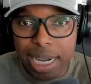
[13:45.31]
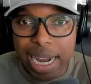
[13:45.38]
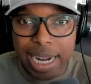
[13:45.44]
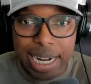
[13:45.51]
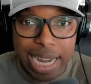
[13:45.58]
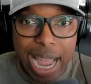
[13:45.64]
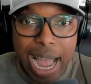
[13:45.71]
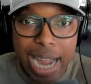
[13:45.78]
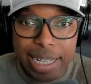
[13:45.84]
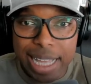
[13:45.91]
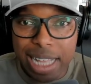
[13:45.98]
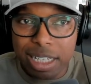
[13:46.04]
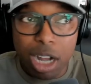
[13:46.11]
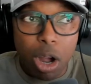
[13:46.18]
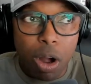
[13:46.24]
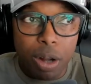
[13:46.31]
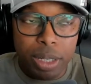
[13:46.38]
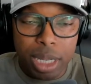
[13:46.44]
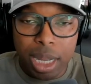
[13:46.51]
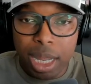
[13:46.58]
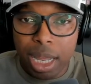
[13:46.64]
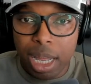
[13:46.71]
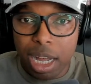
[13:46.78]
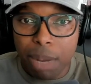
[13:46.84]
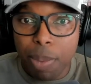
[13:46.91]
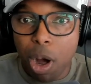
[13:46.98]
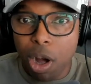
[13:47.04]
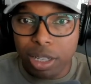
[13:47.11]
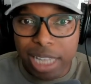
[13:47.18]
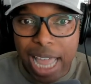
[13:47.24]
and a guy that caught a
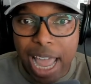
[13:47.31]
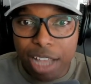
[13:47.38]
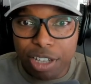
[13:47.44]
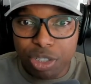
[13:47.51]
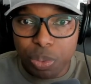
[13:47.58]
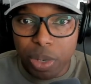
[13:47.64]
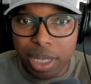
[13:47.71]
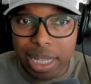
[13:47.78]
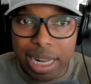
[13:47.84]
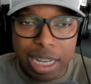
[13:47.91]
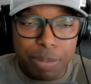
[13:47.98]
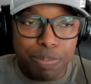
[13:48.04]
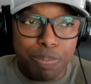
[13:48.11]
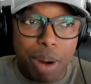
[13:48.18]
ball last week that he